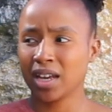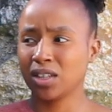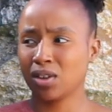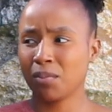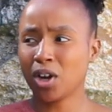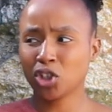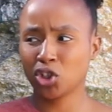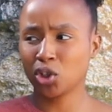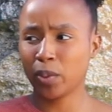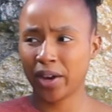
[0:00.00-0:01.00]
And so I'm not
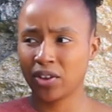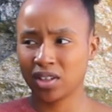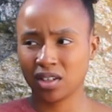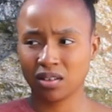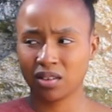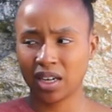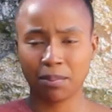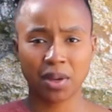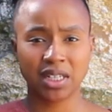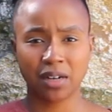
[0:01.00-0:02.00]
sure why there's a
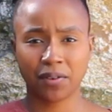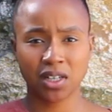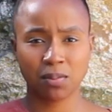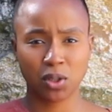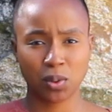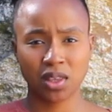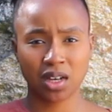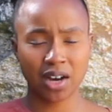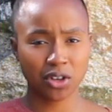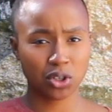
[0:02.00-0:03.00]
big difference between
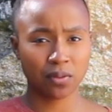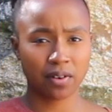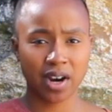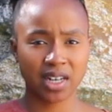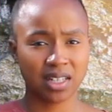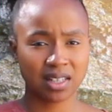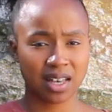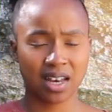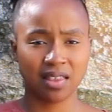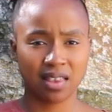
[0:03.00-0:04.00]
the other two varieties
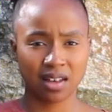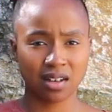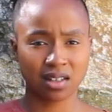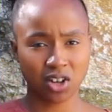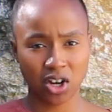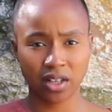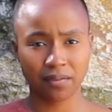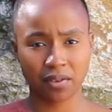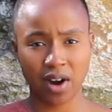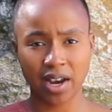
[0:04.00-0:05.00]
and the scarlet
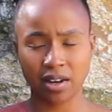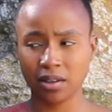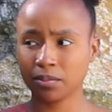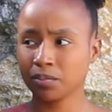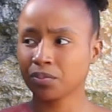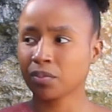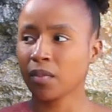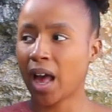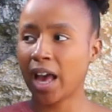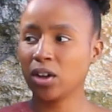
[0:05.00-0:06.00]
variety.
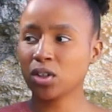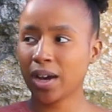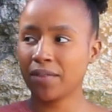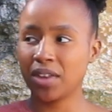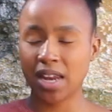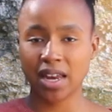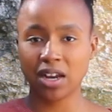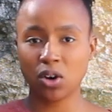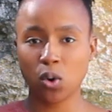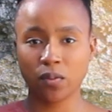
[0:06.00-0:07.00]
I also have the
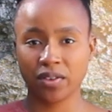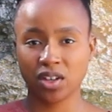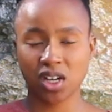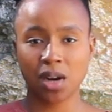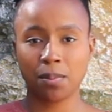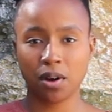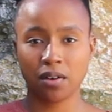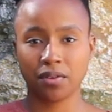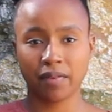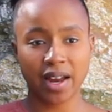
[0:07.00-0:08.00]
netting over the top
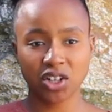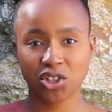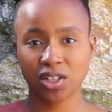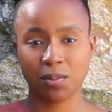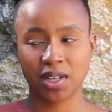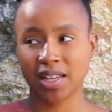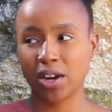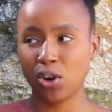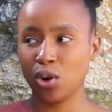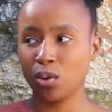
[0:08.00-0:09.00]
of the radishes, because
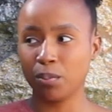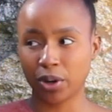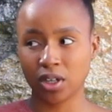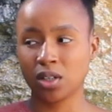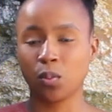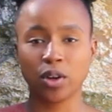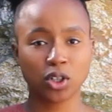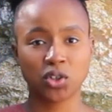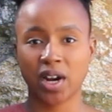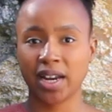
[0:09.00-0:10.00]
I know birds
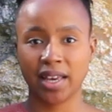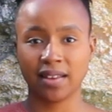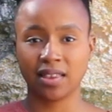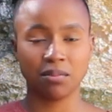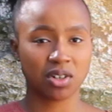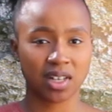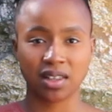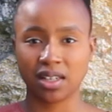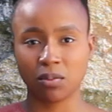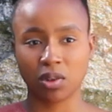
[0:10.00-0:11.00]
will try and get them, just like
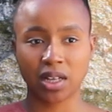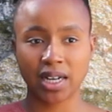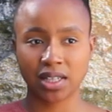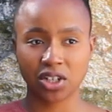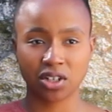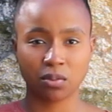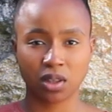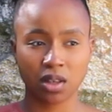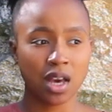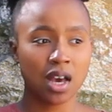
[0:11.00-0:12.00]
they did with last year, with